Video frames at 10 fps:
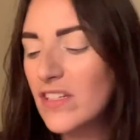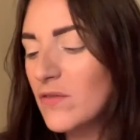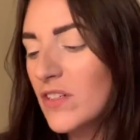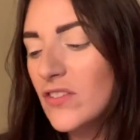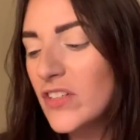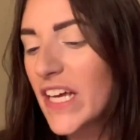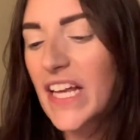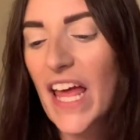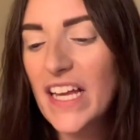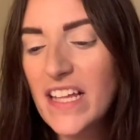I don't want to look at
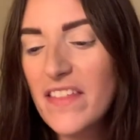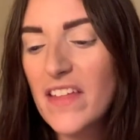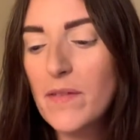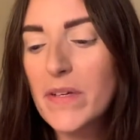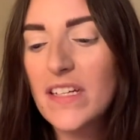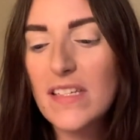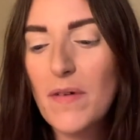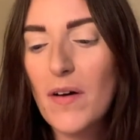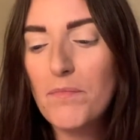anything because I'm